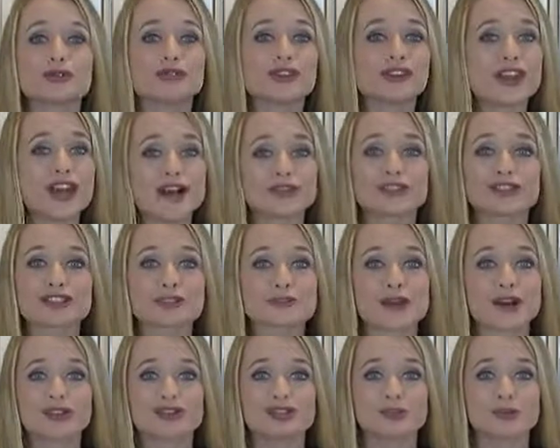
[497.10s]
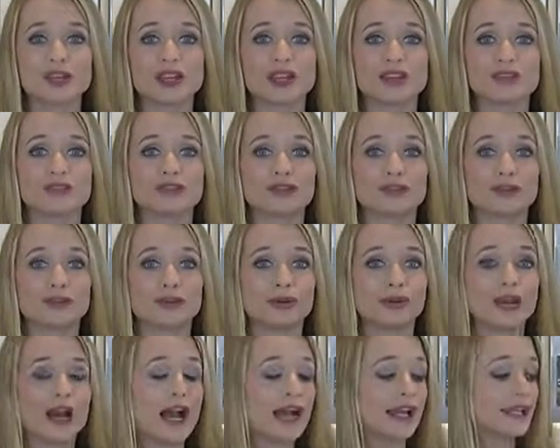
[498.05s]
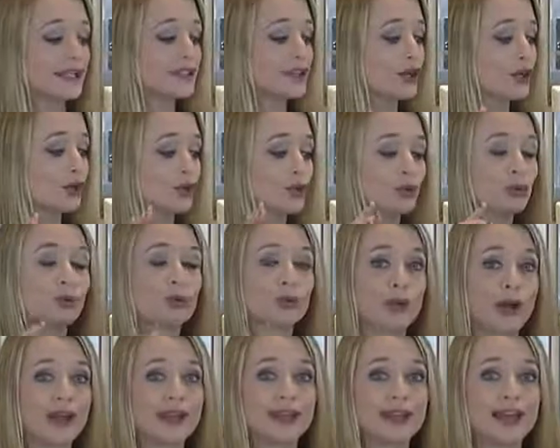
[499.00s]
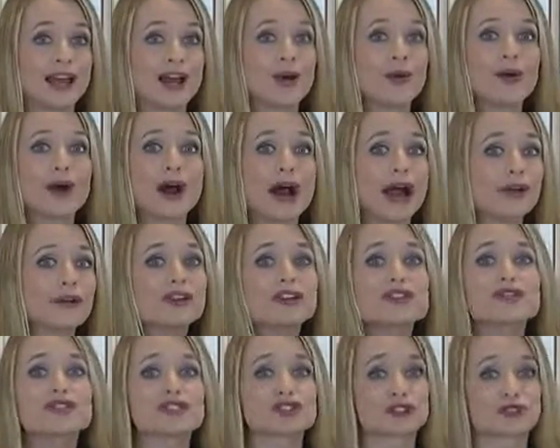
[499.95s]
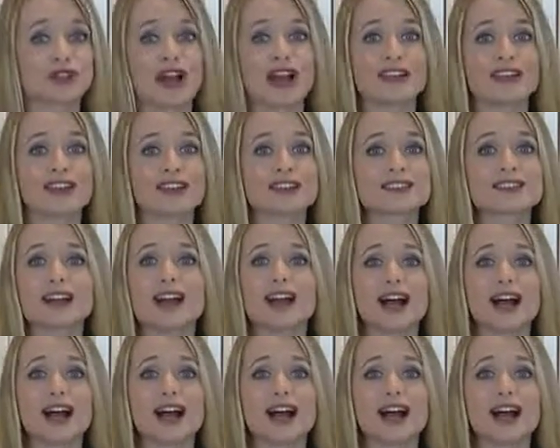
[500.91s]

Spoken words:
never smelled Jamaican food, I can tell you right now, I don't even have to try this.